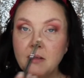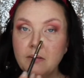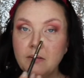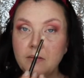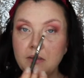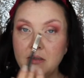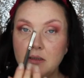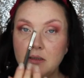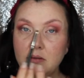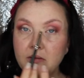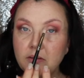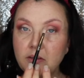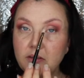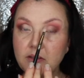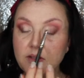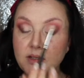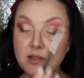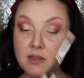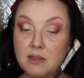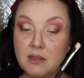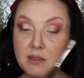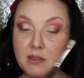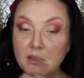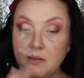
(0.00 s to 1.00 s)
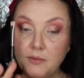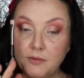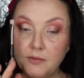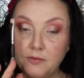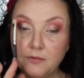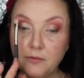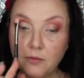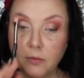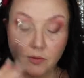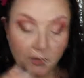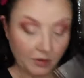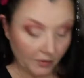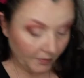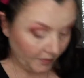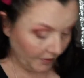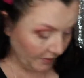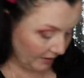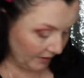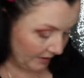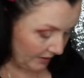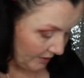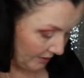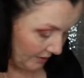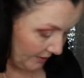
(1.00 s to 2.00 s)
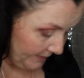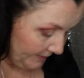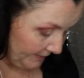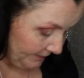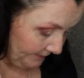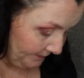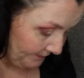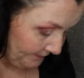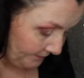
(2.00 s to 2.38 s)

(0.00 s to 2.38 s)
with a little concealer before you put this on.